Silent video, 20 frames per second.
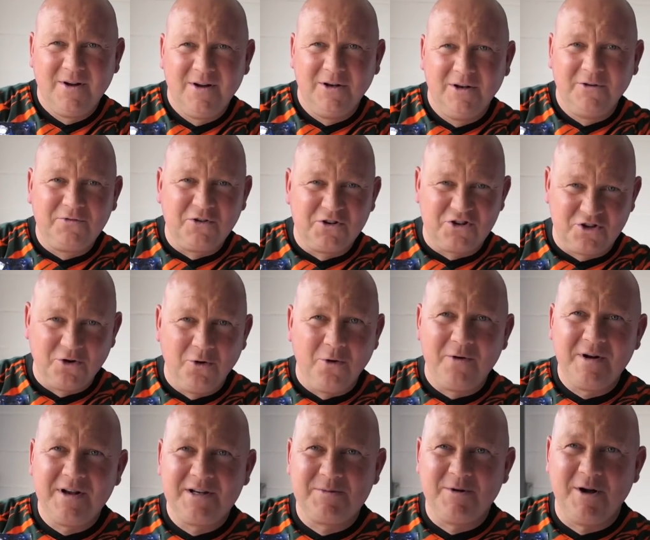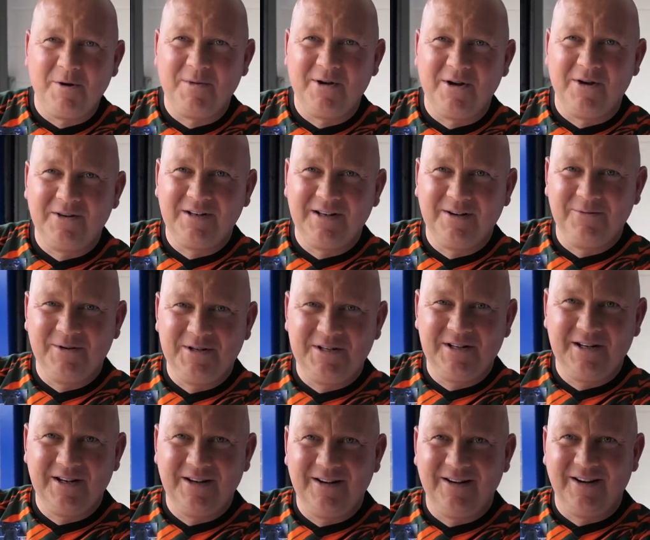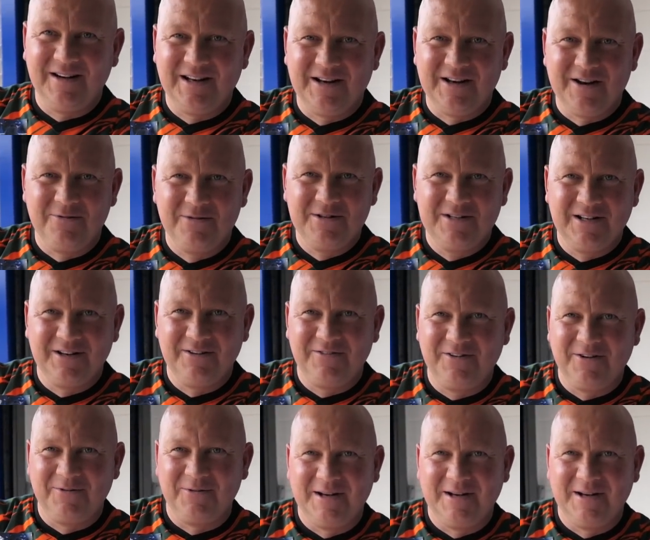I love the story as well behind it, which uh, I didn't know until a few